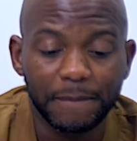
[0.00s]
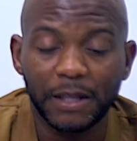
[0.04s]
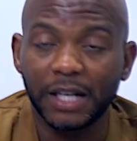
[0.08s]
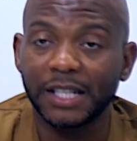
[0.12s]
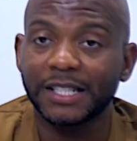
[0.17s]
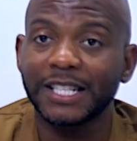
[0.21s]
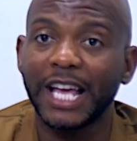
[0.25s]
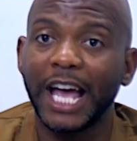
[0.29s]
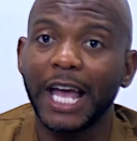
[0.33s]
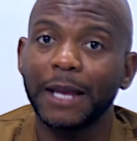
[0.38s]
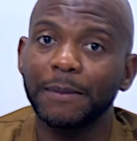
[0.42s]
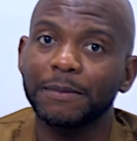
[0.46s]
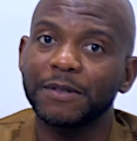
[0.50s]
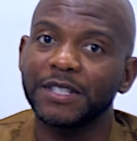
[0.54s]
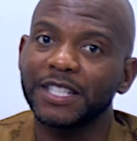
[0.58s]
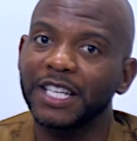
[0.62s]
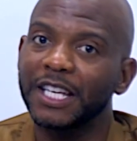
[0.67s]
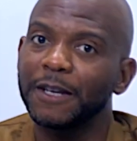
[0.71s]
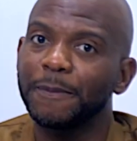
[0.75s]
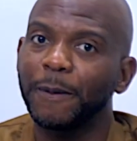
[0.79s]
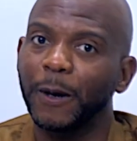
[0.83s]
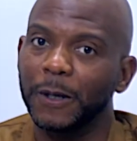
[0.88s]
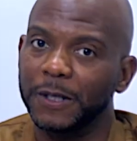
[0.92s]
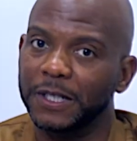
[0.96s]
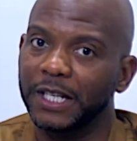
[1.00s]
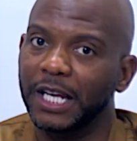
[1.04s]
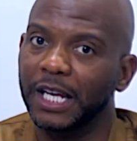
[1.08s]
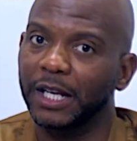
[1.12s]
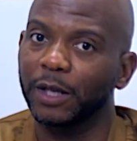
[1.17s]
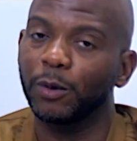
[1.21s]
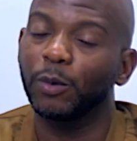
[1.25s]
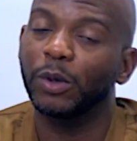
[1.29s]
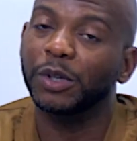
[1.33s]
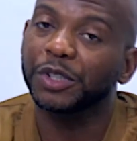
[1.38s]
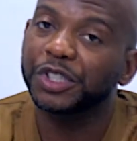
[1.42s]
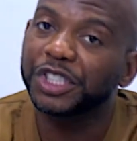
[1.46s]
A type C personality
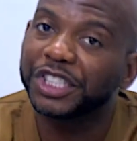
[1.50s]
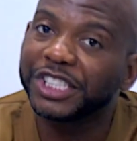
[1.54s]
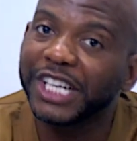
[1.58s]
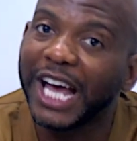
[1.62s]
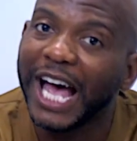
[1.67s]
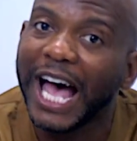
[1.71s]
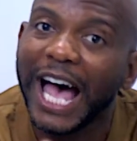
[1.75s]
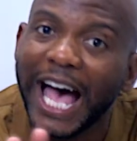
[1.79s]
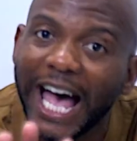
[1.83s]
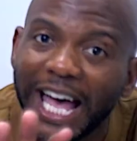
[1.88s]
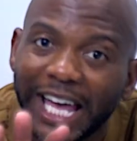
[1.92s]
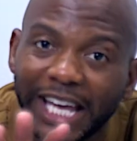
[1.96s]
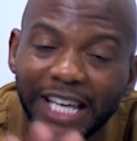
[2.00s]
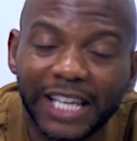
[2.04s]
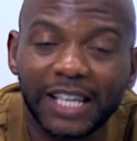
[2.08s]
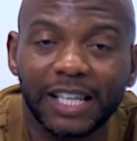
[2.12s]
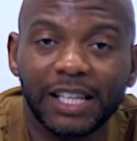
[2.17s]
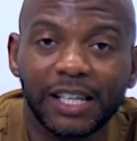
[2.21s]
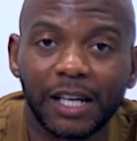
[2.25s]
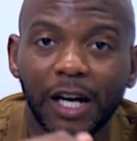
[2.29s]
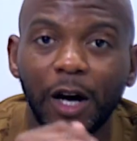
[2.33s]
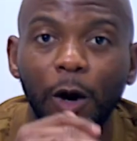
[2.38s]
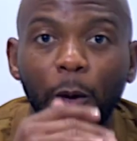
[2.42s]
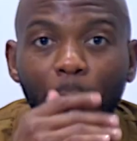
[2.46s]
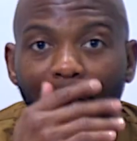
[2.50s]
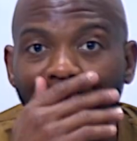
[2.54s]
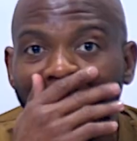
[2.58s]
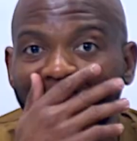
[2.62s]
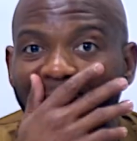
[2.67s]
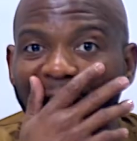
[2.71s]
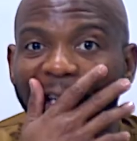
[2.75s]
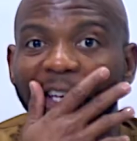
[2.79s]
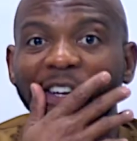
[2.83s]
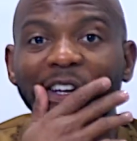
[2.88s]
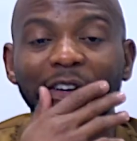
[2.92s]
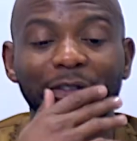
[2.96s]
will shy
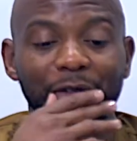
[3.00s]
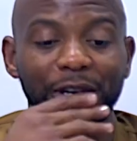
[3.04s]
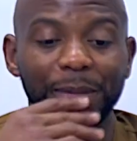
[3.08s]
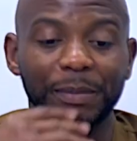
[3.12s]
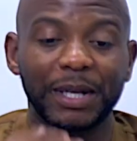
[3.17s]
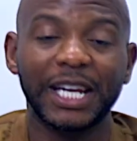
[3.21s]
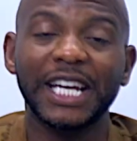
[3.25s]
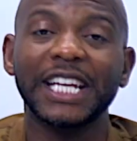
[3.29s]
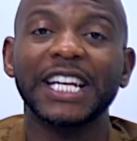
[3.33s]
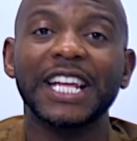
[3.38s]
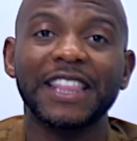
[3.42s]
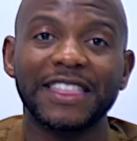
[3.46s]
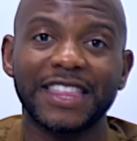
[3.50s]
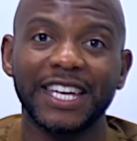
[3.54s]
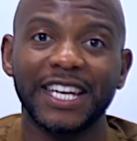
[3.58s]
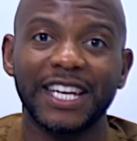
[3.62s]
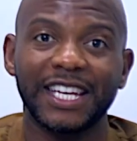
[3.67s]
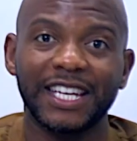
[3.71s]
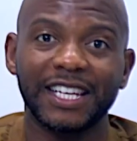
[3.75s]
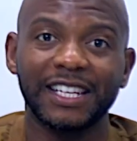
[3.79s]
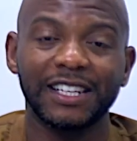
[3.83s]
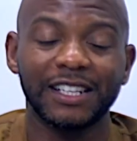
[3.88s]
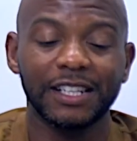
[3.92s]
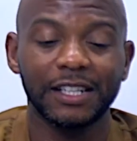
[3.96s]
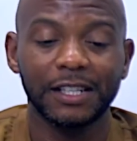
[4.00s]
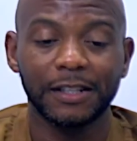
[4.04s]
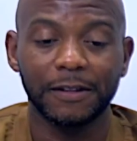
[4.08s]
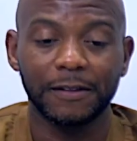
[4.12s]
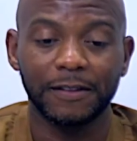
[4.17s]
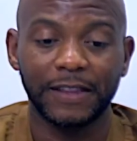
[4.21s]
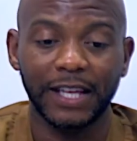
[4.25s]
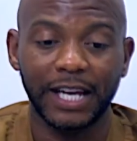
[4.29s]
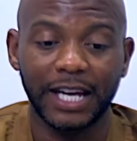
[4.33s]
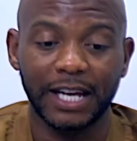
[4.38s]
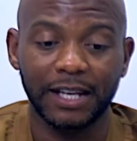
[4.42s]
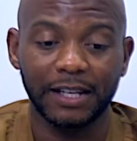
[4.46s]
away from anything
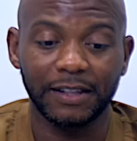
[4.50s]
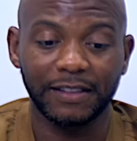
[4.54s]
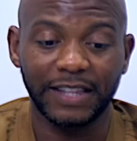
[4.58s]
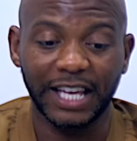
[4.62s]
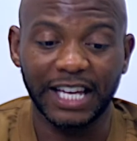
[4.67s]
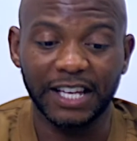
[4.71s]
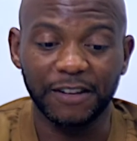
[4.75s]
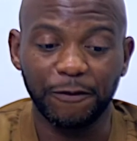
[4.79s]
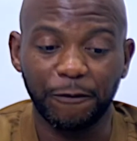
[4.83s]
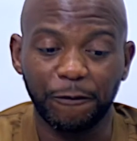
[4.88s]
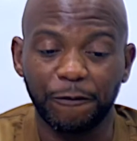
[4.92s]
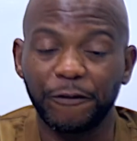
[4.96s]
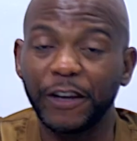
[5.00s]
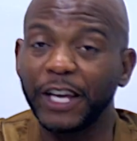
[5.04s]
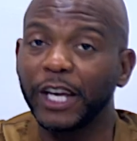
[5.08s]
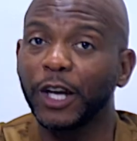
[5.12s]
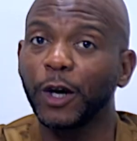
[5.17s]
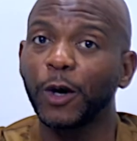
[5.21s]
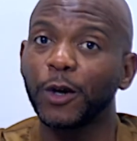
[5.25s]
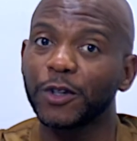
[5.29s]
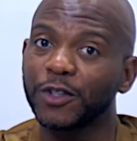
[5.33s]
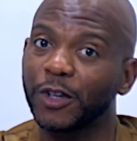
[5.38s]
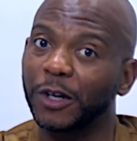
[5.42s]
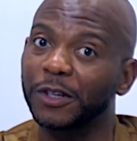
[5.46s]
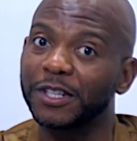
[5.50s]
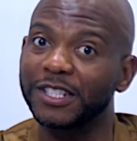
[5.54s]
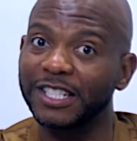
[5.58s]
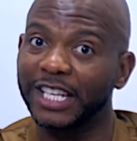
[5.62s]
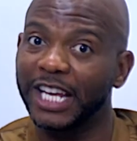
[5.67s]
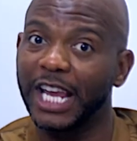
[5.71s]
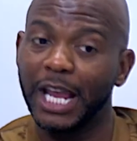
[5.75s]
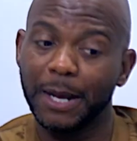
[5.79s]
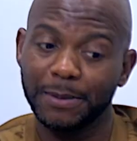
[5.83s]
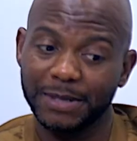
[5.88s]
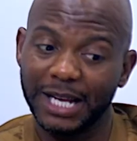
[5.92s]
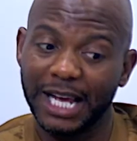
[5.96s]
that feels or
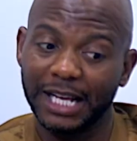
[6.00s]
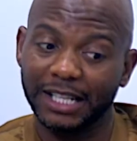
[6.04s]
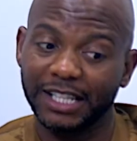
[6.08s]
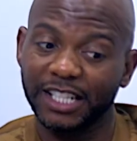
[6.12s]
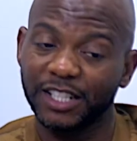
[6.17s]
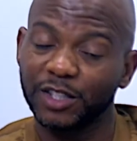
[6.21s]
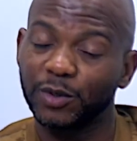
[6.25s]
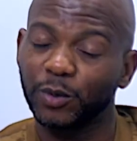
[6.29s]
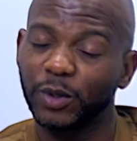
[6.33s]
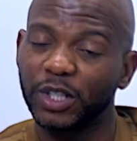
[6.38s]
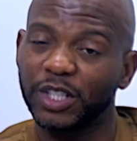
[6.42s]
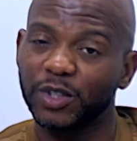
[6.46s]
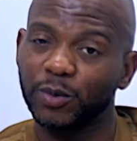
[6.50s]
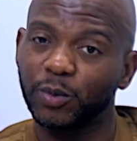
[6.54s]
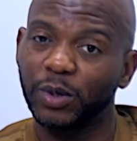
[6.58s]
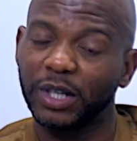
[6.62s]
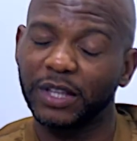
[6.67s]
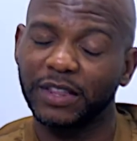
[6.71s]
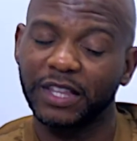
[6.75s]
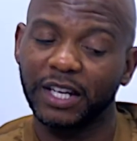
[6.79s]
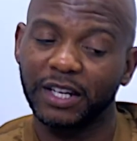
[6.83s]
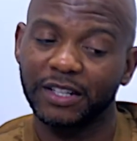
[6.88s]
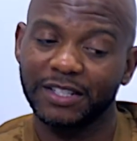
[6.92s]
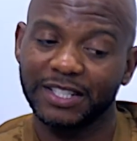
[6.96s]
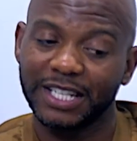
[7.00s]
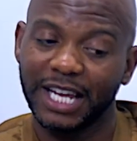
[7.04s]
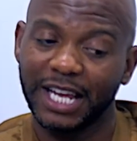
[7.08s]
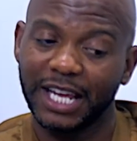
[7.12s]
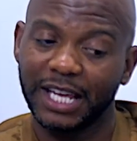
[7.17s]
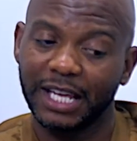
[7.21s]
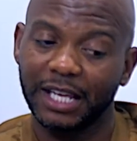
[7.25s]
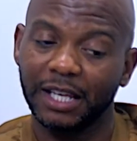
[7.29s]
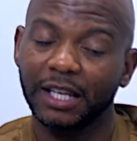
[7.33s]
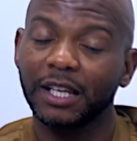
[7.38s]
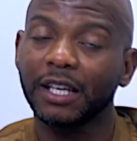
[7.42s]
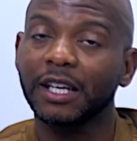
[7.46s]
seems like this is what they're
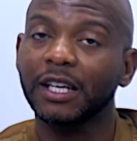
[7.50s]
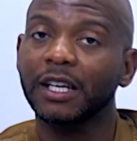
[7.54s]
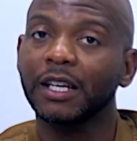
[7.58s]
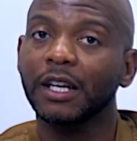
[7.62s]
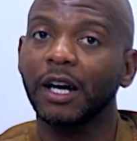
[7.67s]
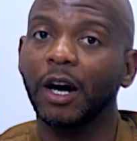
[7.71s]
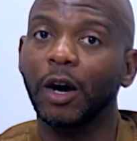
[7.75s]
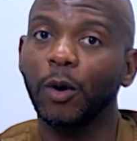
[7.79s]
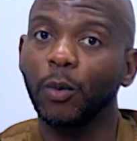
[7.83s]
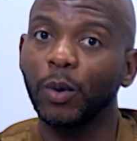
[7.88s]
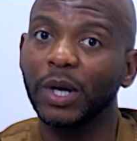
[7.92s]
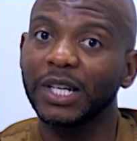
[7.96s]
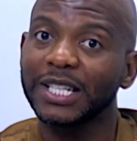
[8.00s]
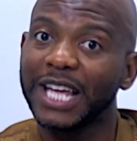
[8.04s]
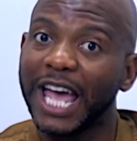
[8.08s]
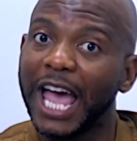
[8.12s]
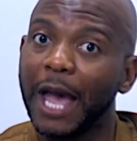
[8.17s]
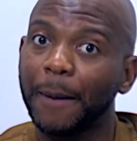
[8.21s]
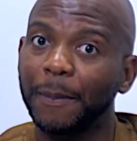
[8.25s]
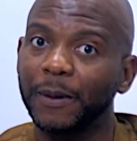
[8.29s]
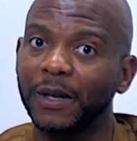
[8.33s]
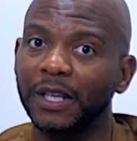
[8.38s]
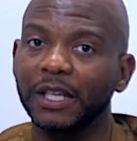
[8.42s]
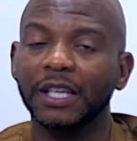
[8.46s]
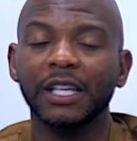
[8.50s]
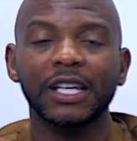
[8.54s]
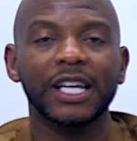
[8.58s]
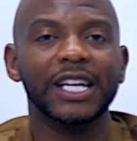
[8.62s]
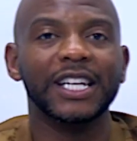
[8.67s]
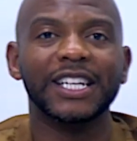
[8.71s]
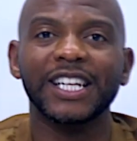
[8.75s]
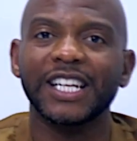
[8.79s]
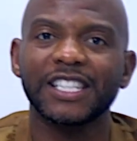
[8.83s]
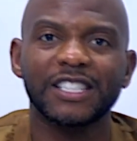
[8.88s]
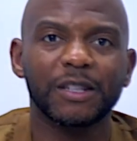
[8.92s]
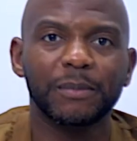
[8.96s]
saying or what's happening. It
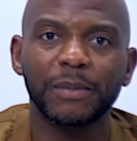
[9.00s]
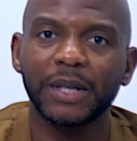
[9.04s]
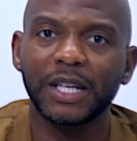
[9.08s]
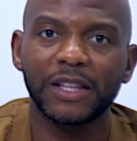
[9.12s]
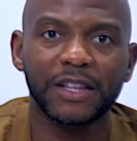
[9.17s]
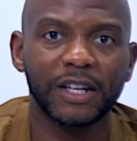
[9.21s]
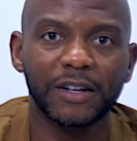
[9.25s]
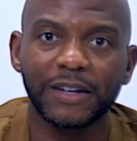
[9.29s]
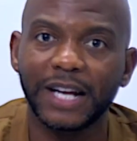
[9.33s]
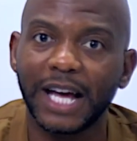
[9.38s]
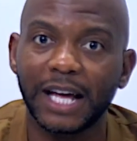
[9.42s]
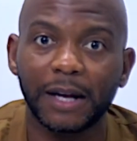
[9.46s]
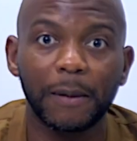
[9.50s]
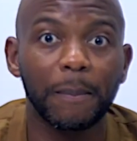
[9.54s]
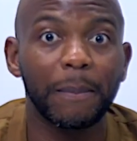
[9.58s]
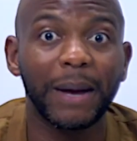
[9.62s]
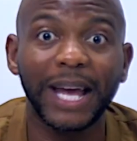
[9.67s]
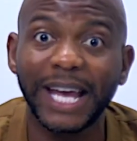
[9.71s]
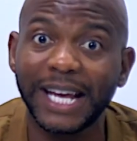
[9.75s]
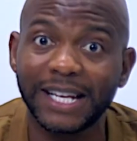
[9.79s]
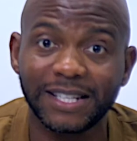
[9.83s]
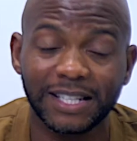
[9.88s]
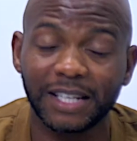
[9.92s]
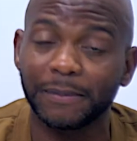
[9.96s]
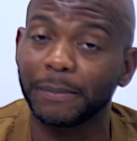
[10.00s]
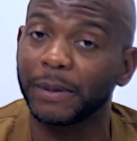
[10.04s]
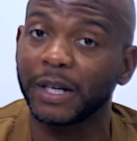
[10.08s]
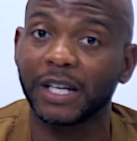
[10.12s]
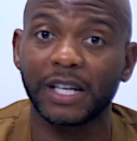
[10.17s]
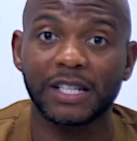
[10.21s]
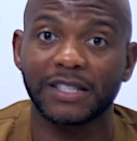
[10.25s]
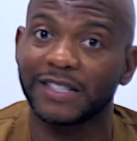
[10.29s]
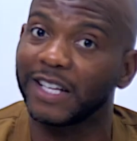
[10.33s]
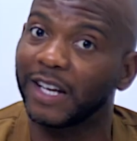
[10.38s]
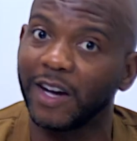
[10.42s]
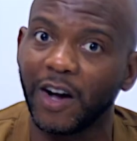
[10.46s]
doesn't mean they're not amazing
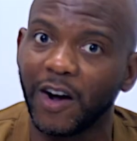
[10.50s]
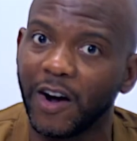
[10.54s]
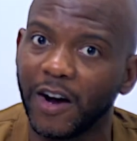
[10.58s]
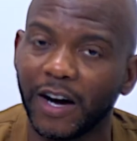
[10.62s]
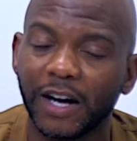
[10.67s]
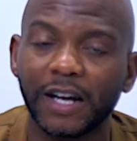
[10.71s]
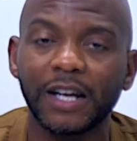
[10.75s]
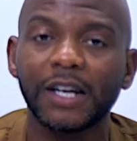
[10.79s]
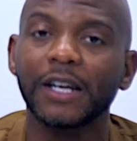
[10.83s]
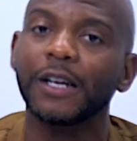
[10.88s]
because they are.